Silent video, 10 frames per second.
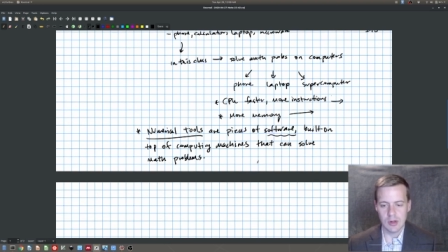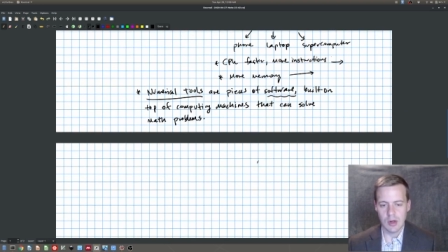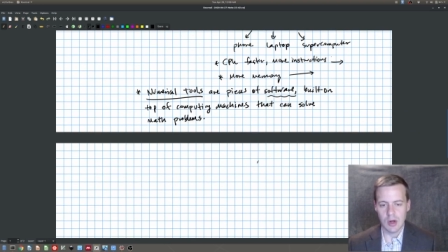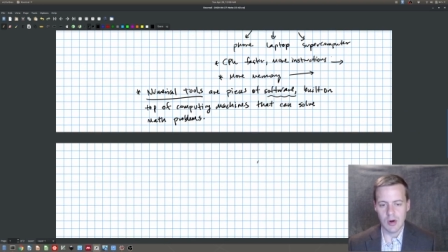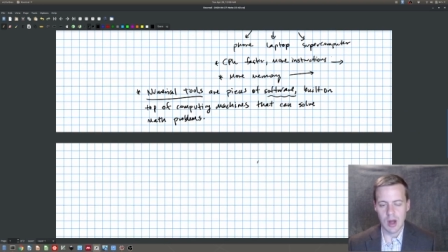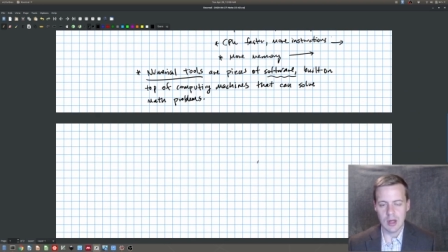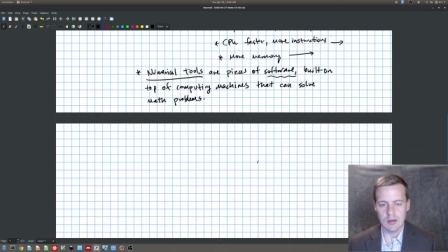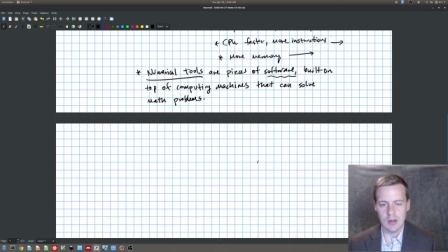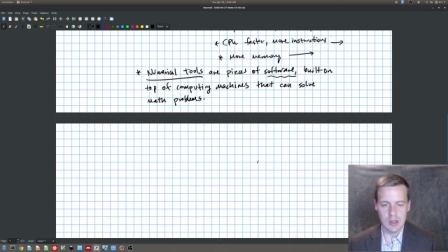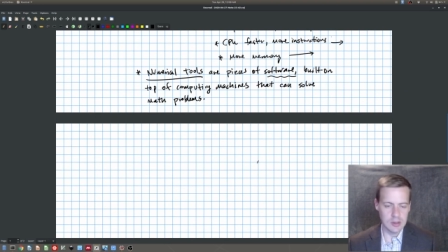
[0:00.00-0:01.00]
All right,
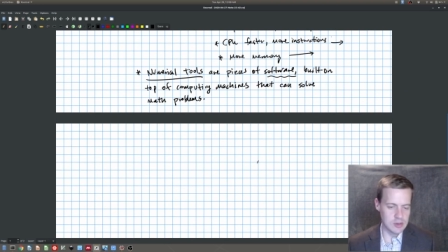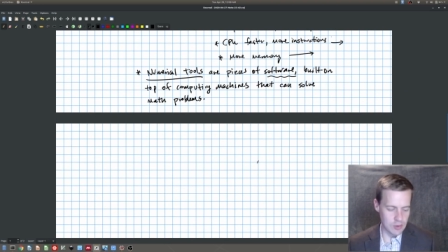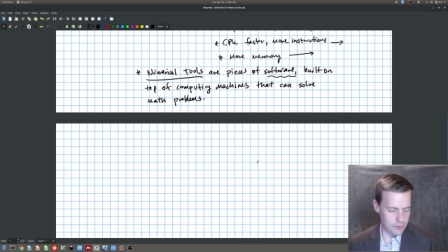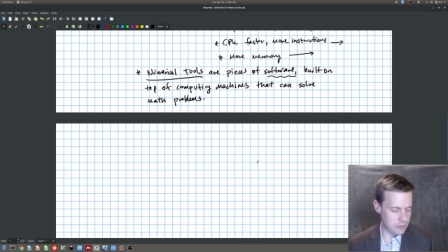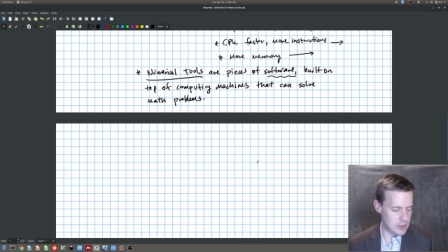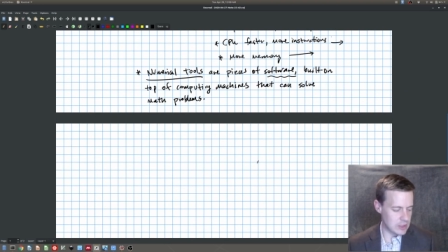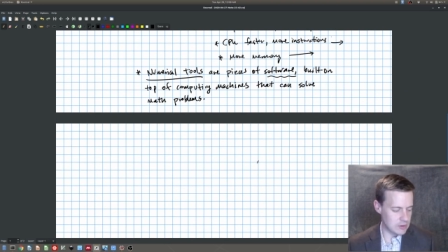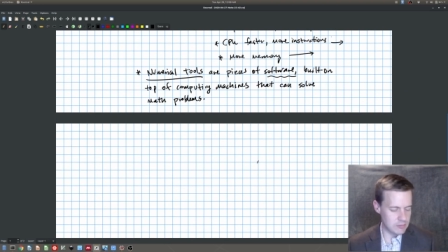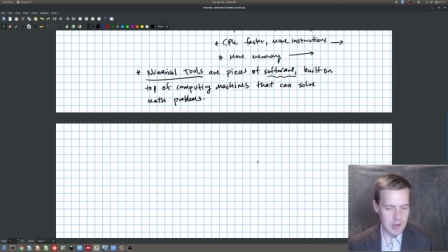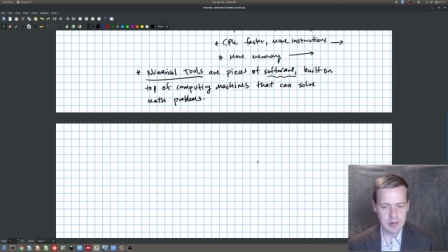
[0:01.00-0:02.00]
so if we can
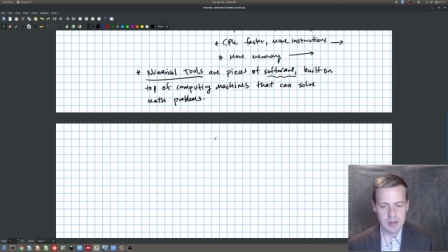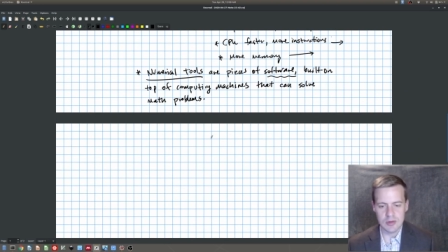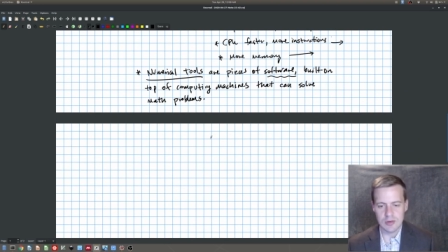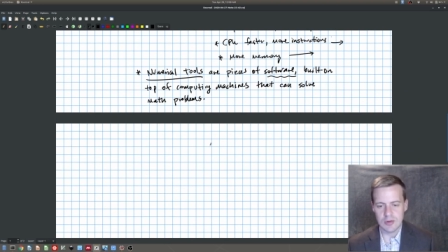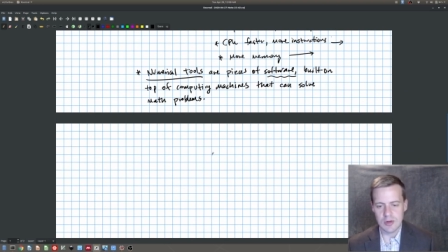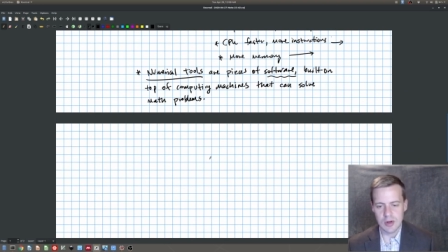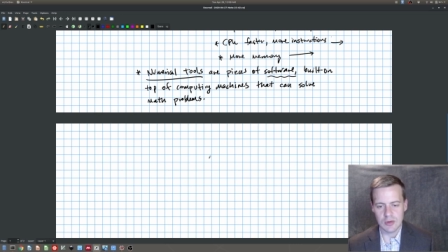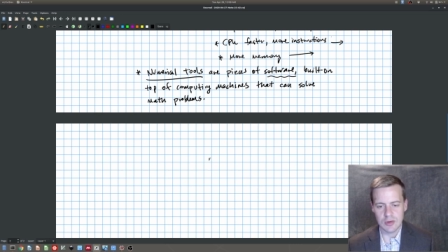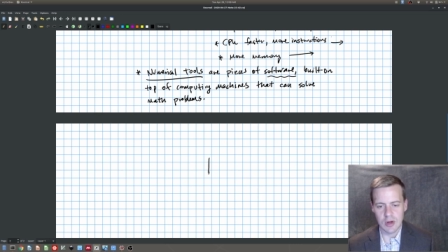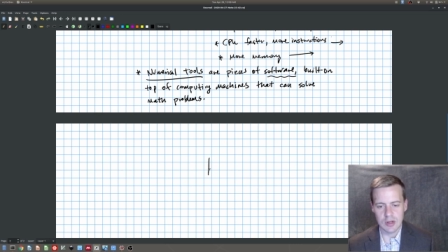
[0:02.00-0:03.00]
maybe, you know,
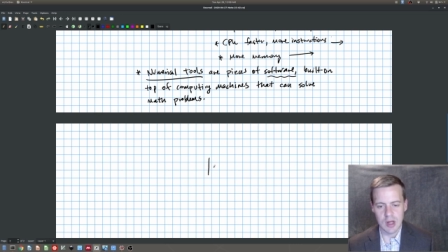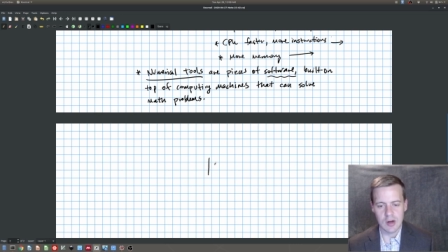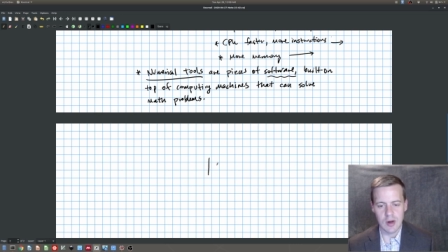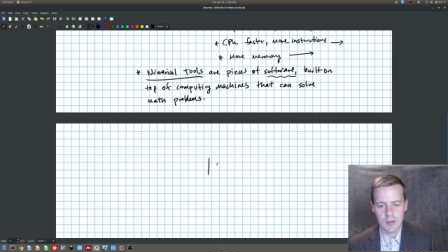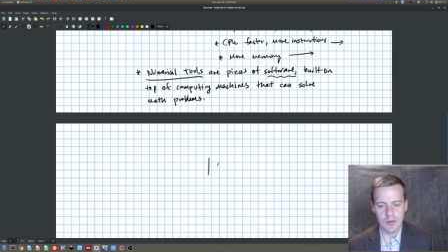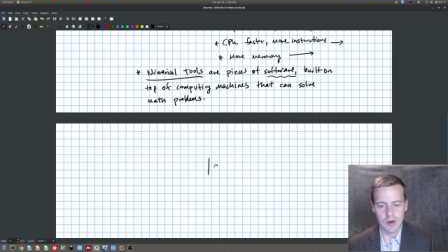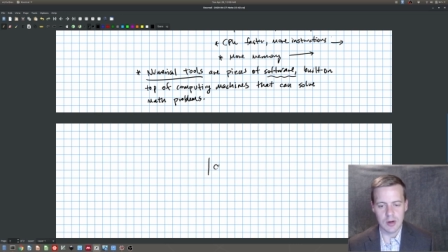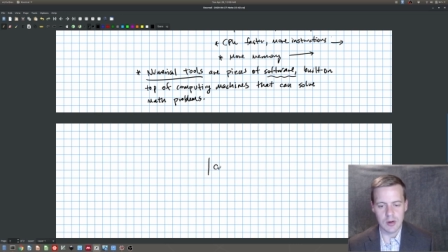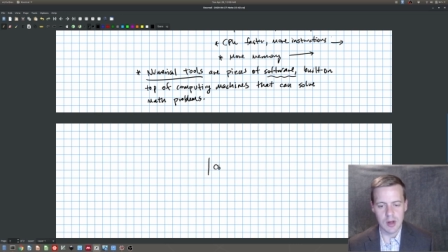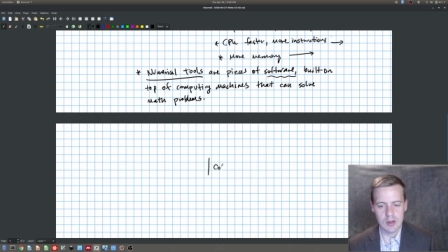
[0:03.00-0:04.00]
draw a diagram over here.
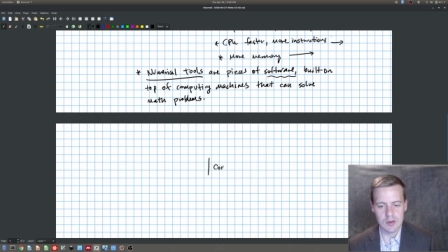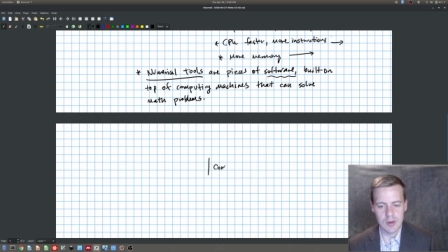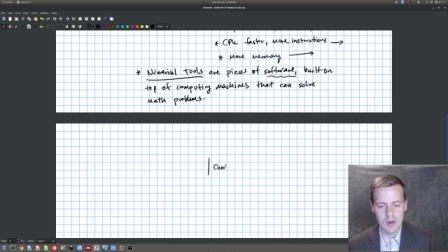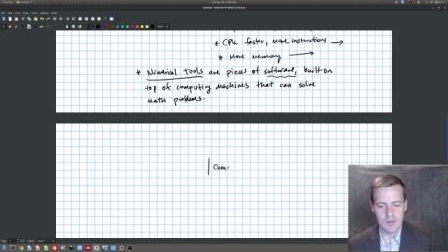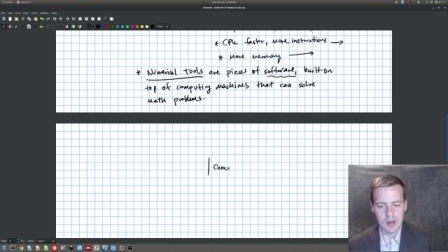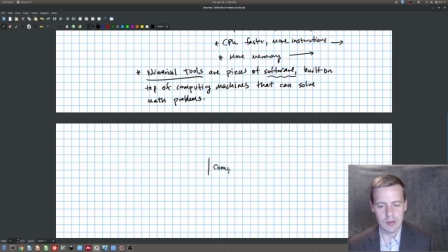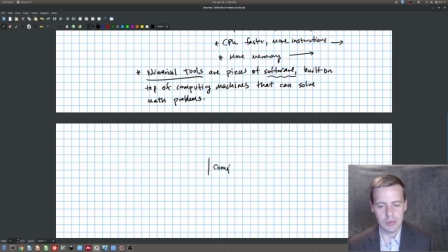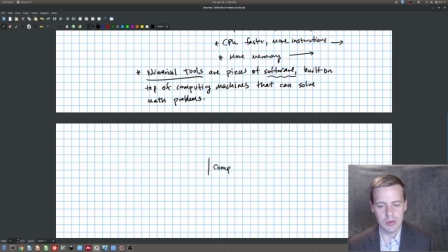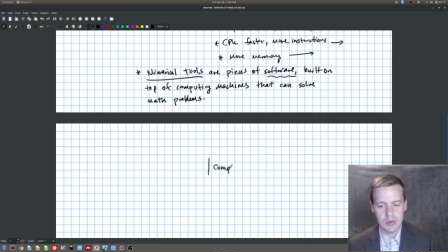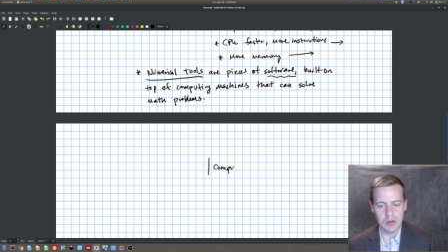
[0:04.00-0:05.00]
Okay, so we have the
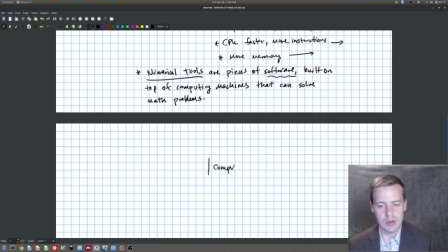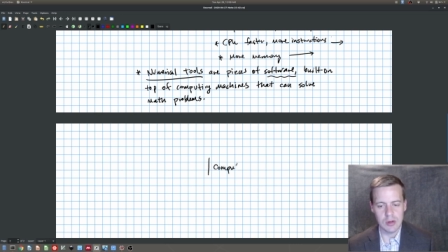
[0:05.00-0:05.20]
computer